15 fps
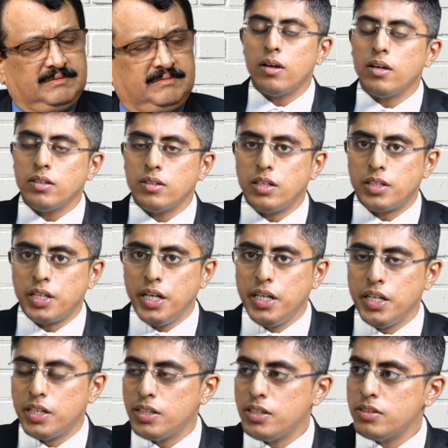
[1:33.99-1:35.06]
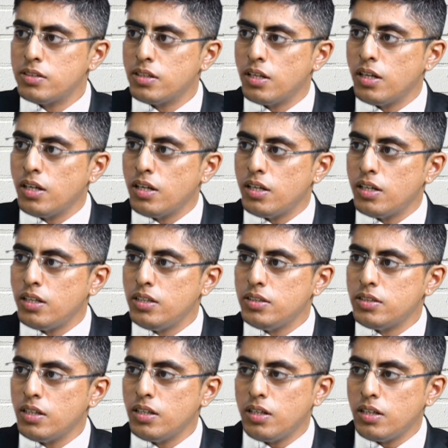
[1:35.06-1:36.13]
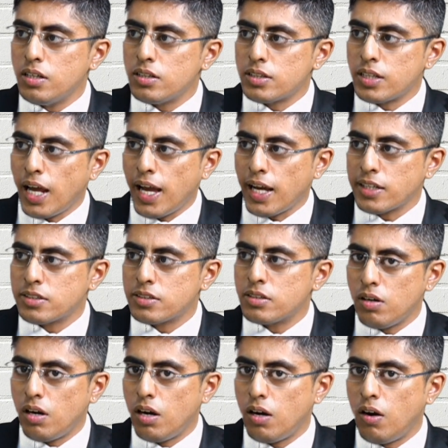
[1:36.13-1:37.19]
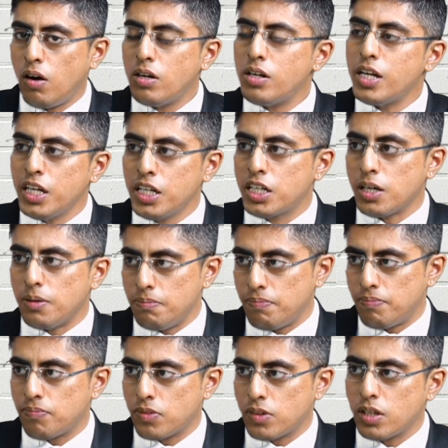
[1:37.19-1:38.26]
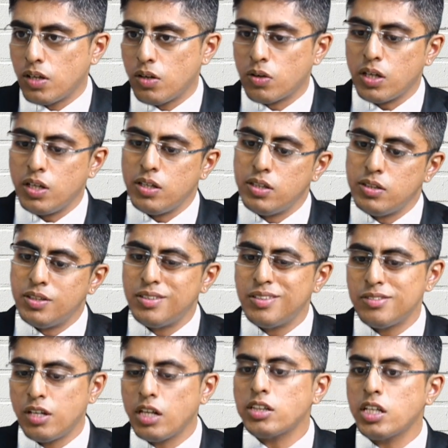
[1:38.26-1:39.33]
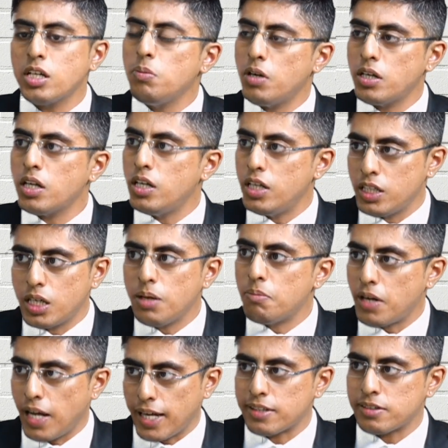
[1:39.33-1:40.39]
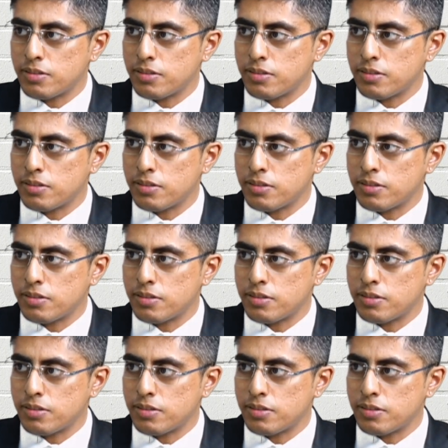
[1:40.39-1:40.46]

The TDS is a tax on income. Okay, this is nothing but an income tax.